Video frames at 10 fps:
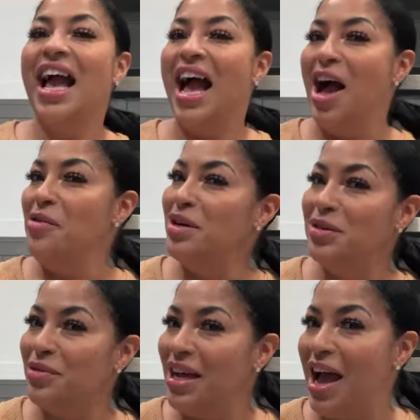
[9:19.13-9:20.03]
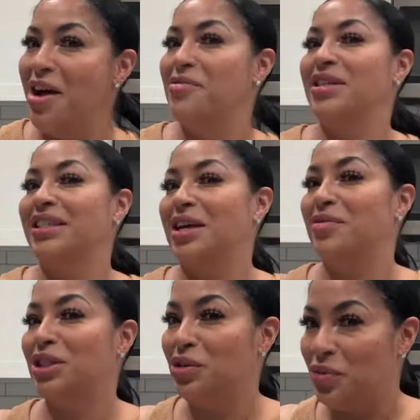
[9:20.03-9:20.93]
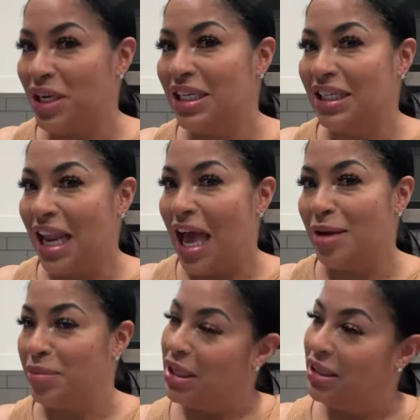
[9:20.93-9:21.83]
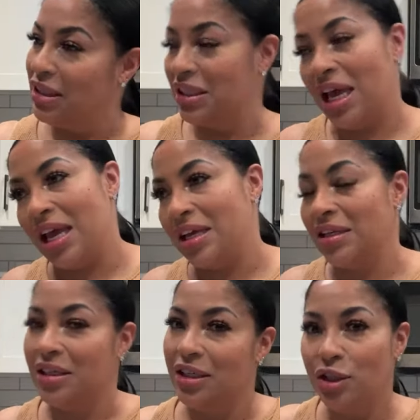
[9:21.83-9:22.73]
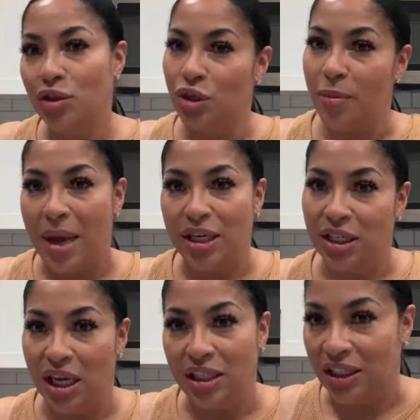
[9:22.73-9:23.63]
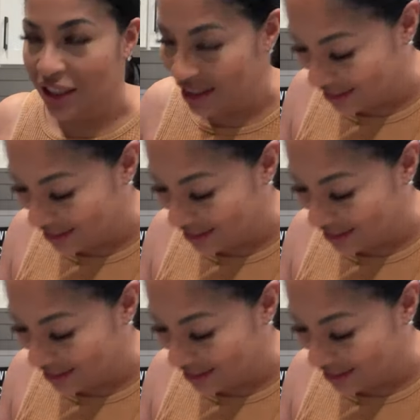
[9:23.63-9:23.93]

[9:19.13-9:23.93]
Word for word: I want to. I want to say what she really looked like, but hey, use your imagination.